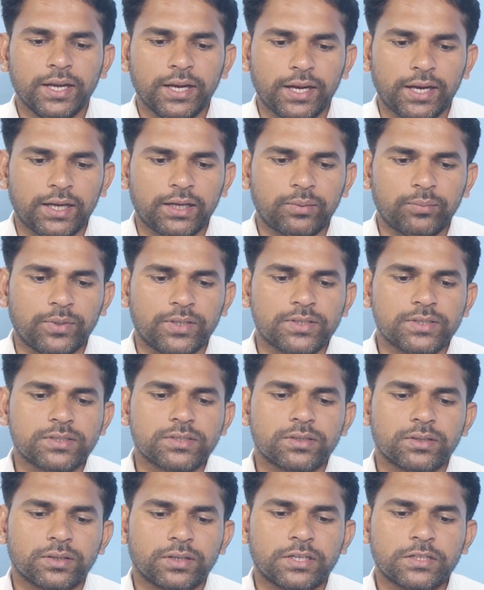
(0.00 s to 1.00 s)
It
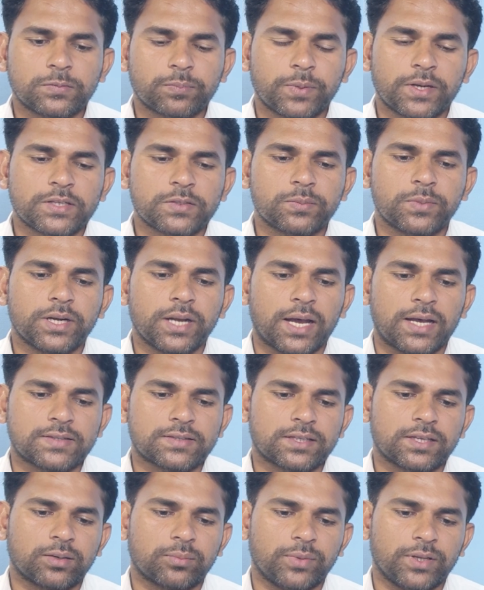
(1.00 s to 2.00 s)
means displacement
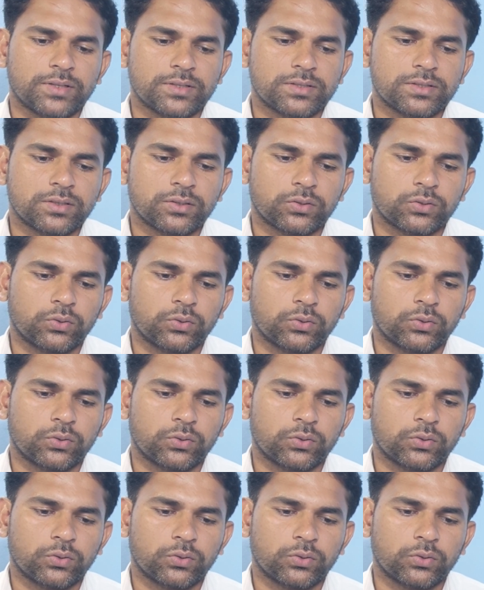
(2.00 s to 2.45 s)
asking means,